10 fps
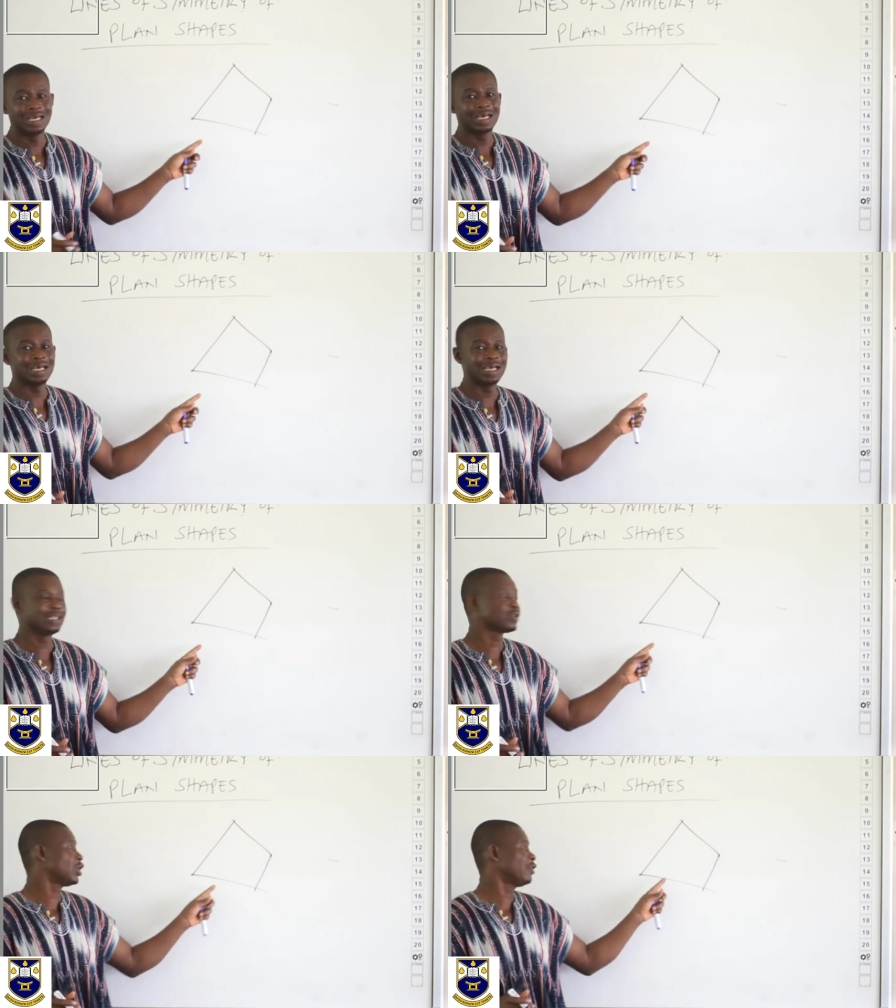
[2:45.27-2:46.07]
it
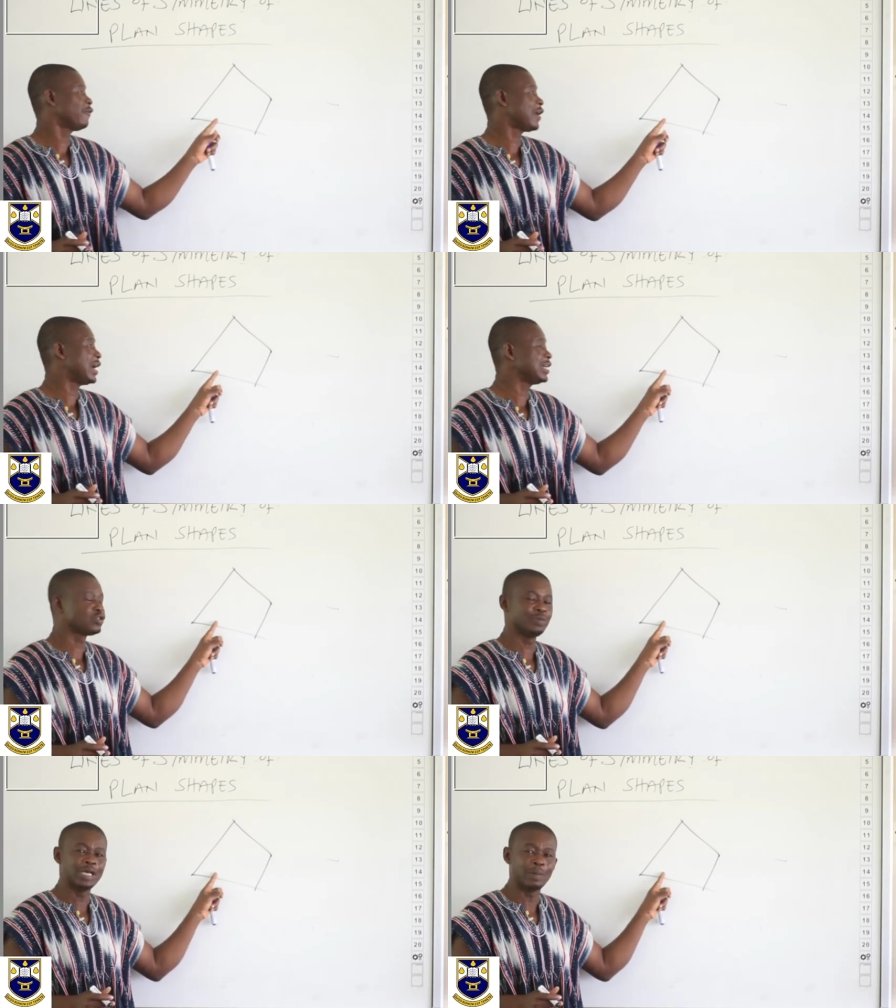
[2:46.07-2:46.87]
qualifies to
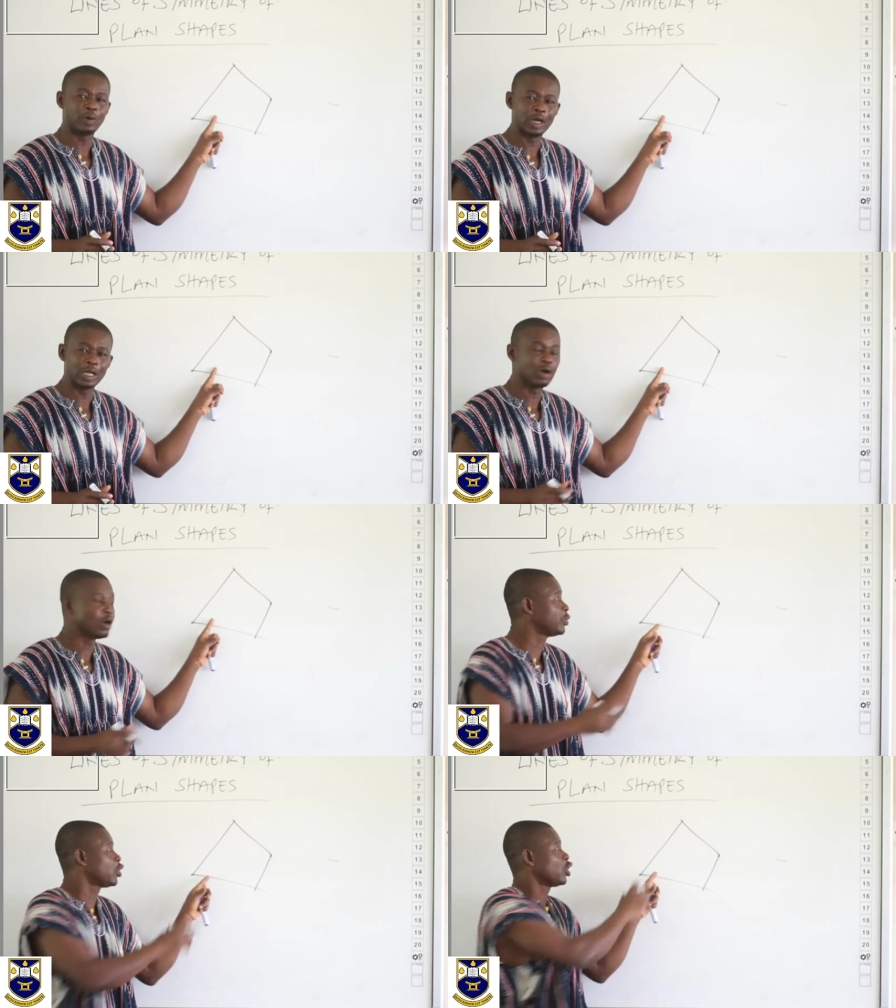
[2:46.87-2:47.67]
be a polygon
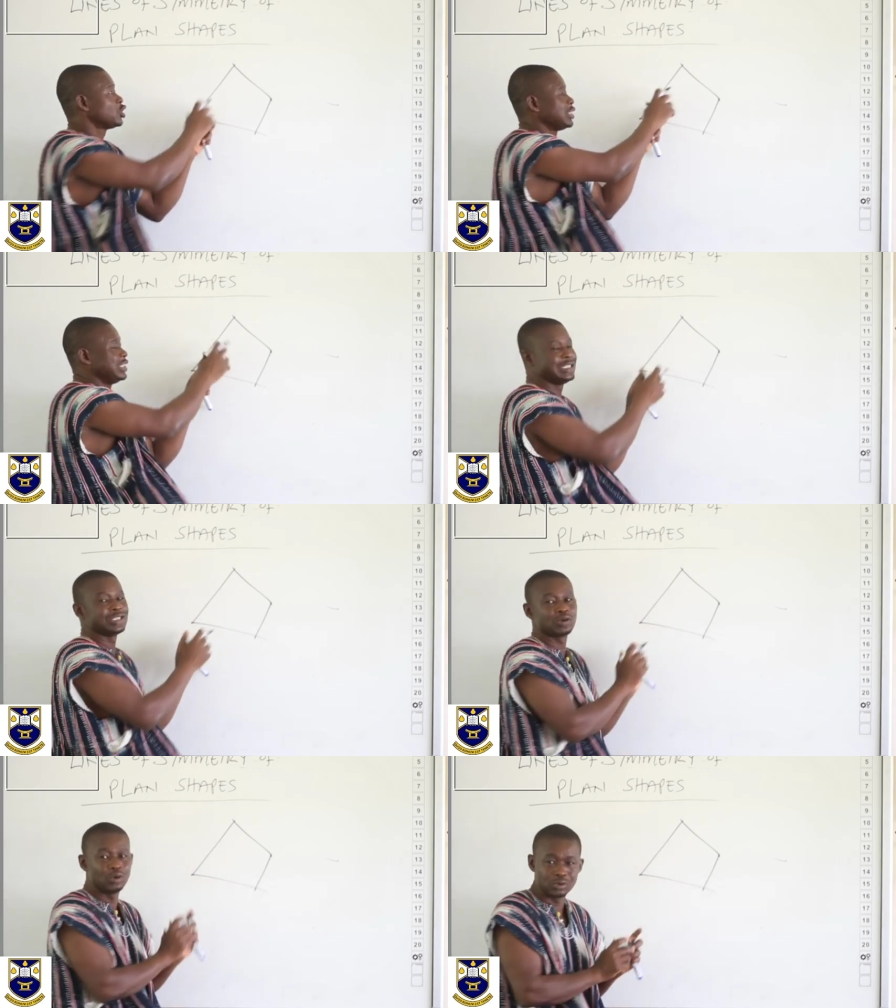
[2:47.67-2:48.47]
because it is
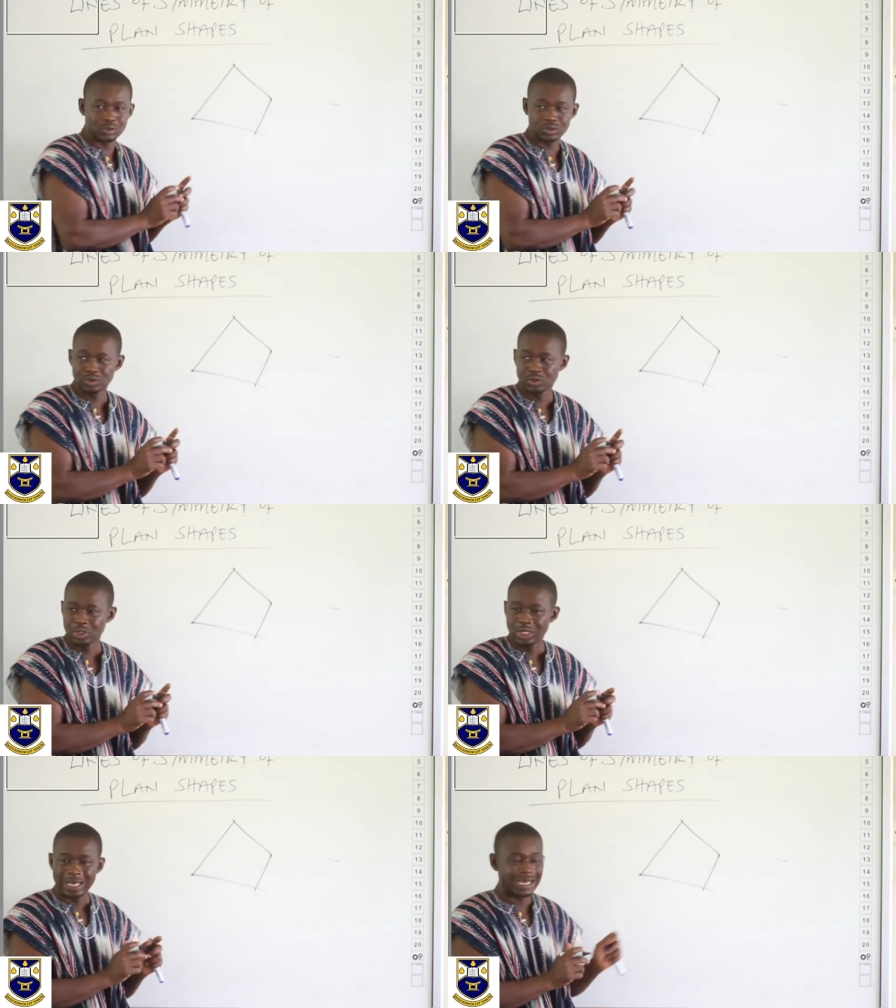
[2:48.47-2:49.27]
closed.
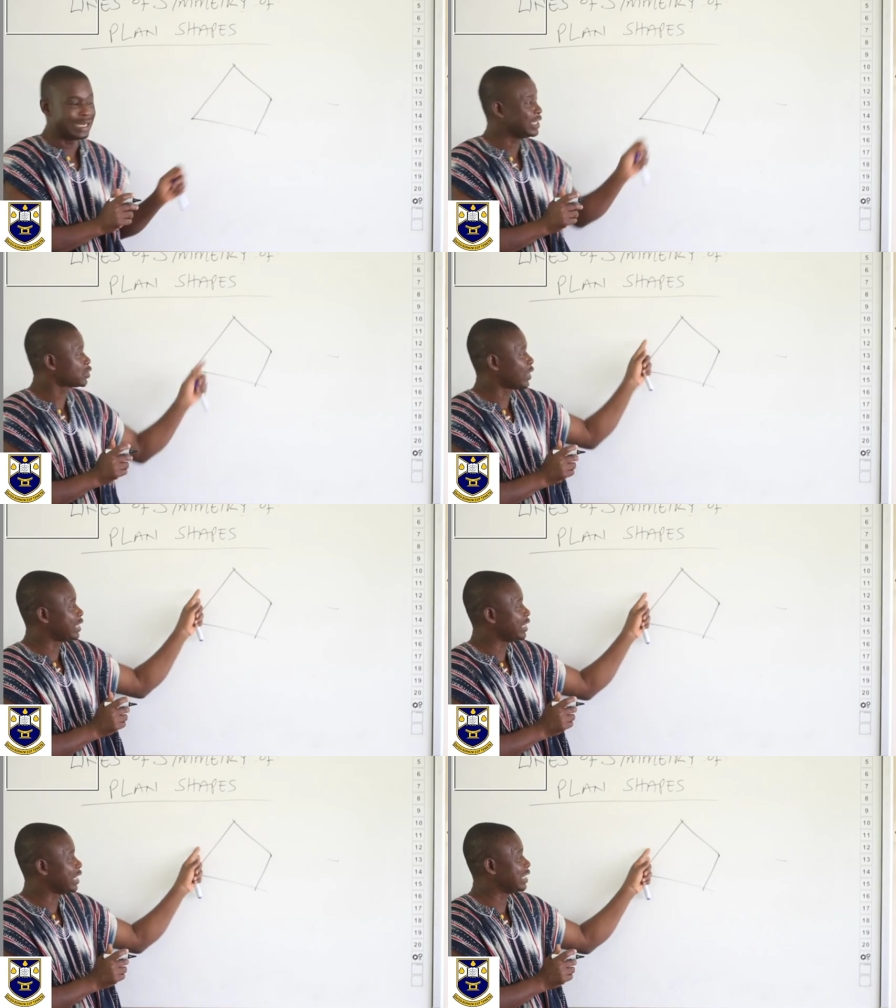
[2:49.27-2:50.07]
And this
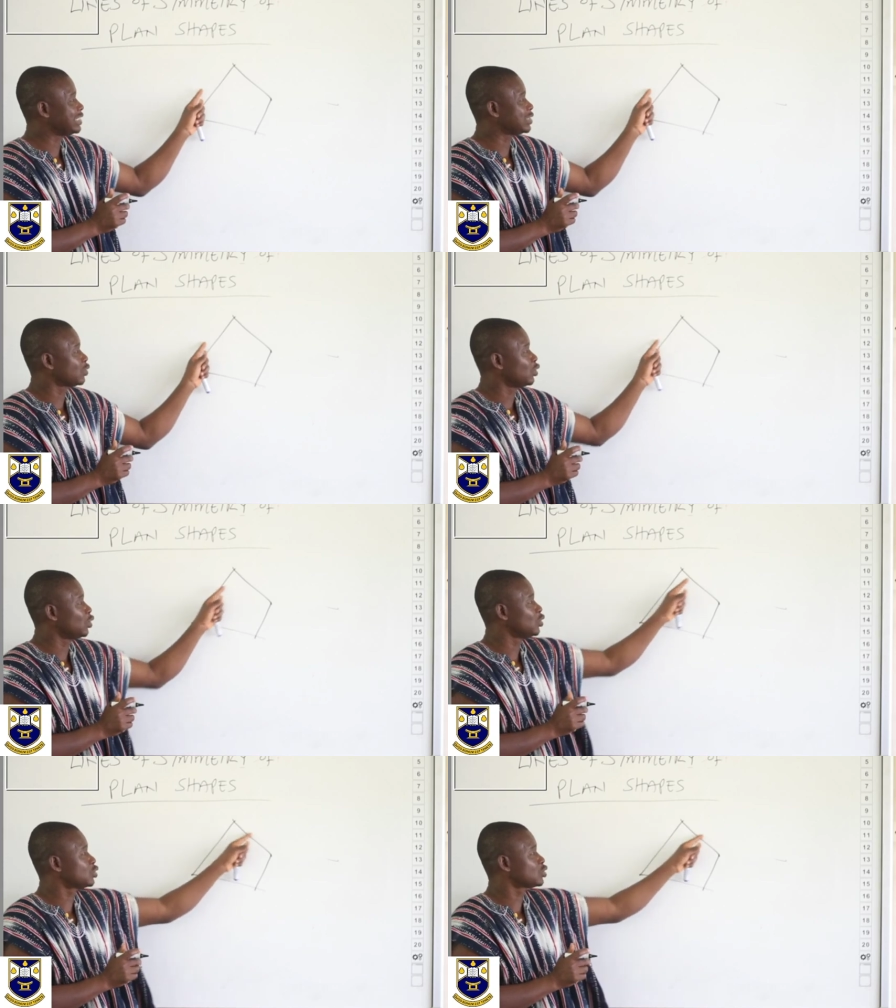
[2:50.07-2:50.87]
one here, it is
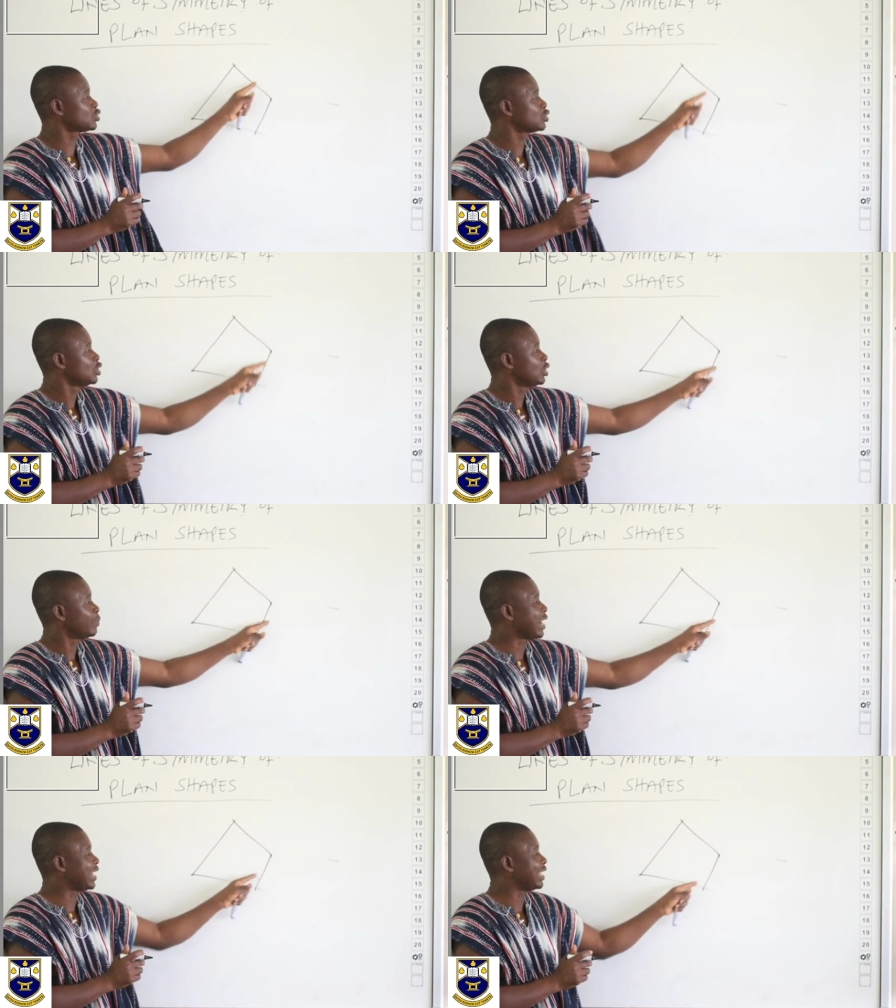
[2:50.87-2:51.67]
closed
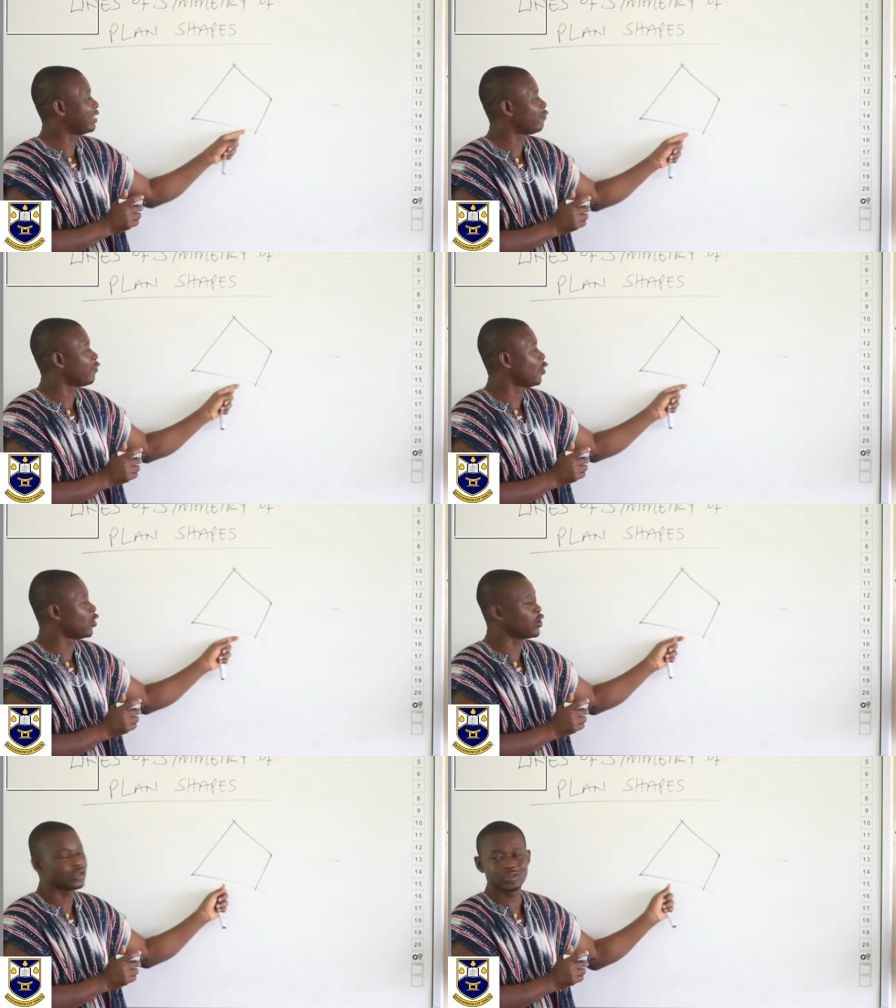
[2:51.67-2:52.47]
by
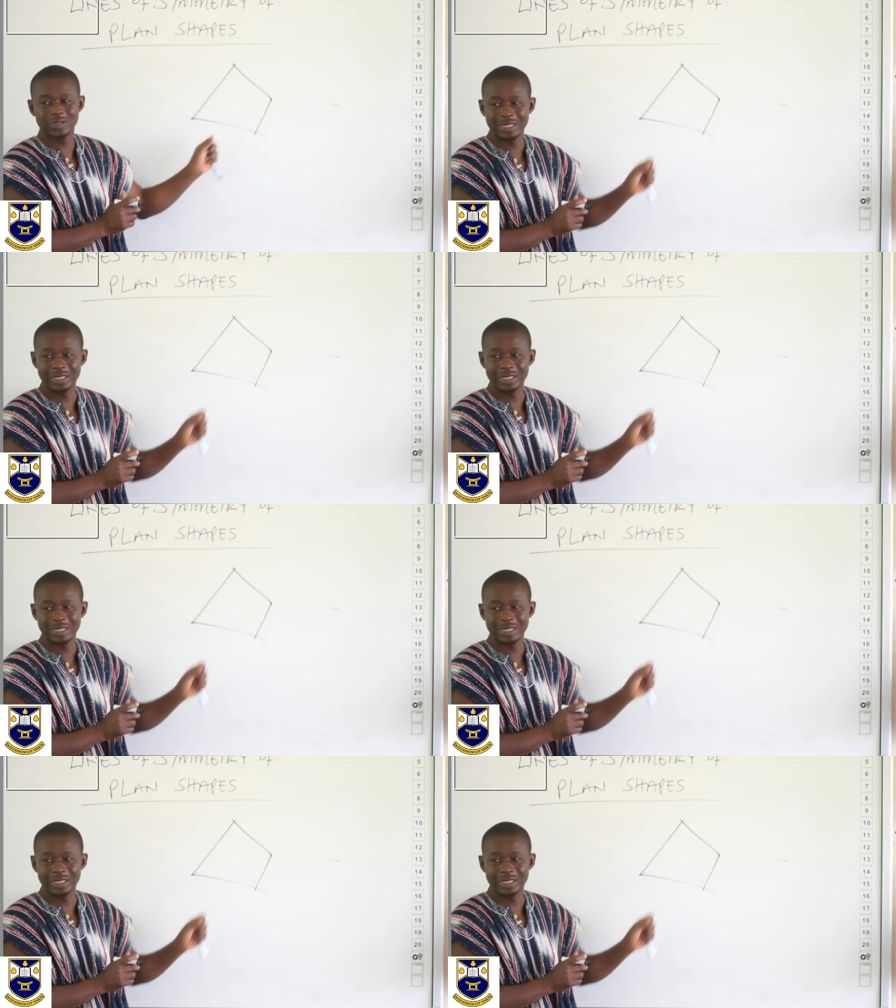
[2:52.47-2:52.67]
4 straight